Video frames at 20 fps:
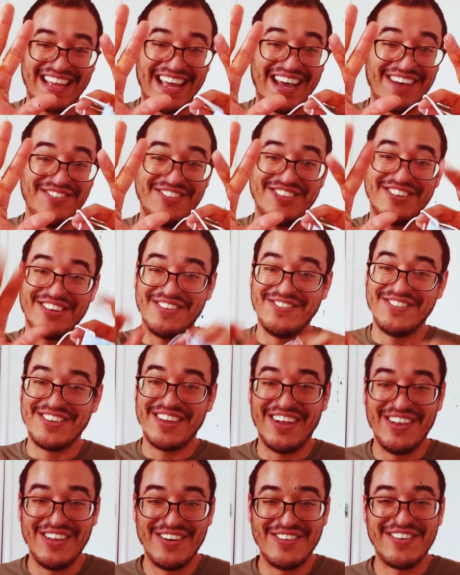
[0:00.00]
I have germs
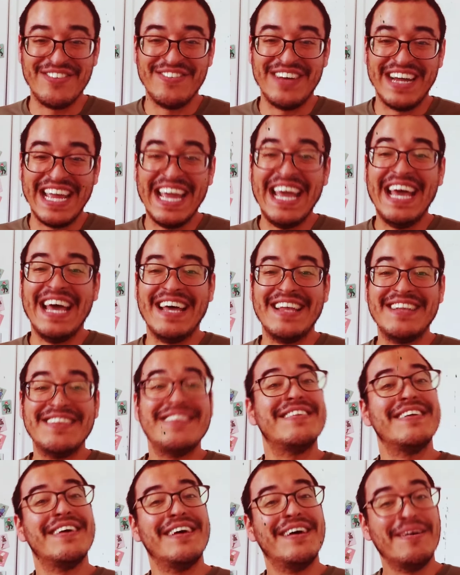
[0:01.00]
all over my
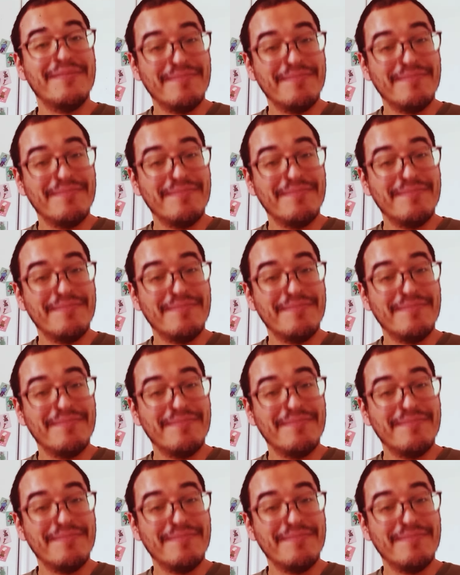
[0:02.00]
hands,